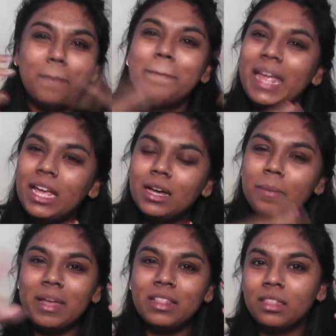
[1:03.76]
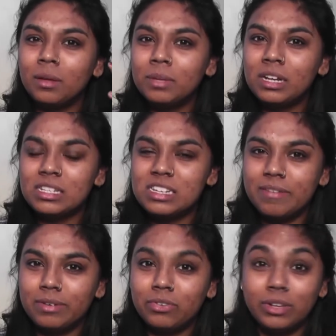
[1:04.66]
makeup and Tamil has
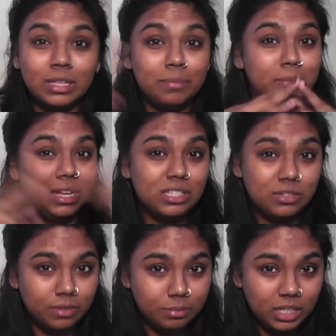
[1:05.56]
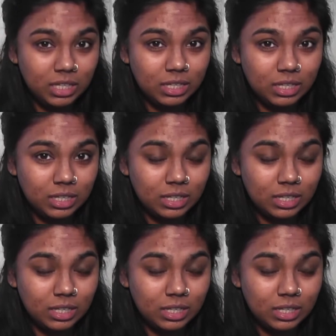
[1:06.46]
never really mixed for me.